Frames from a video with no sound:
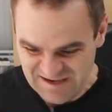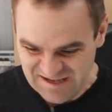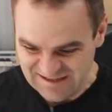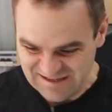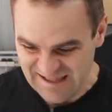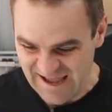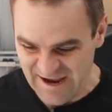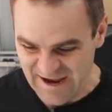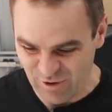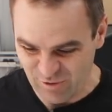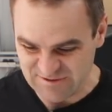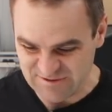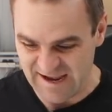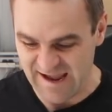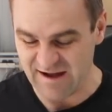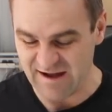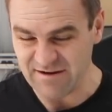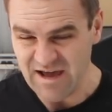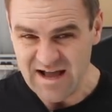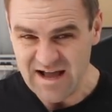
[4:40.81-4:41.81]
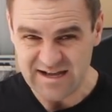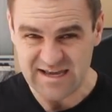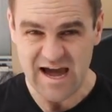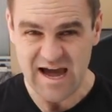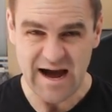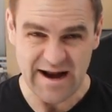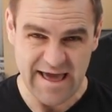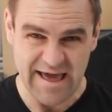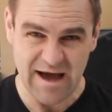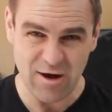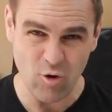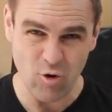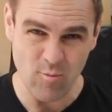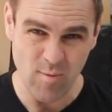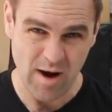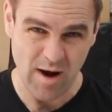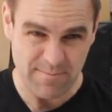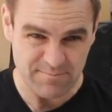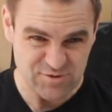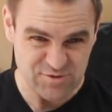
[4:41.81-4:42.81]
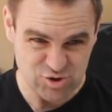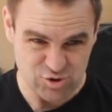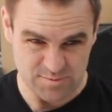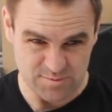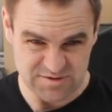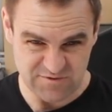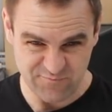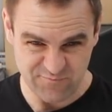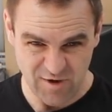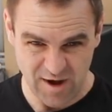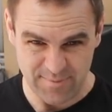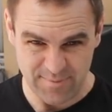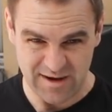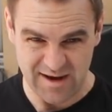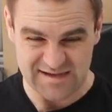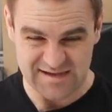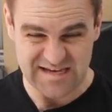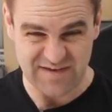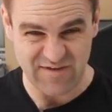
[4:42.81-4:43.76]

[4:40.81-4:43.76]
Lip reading: all down, cut out all my strips of fiberglass,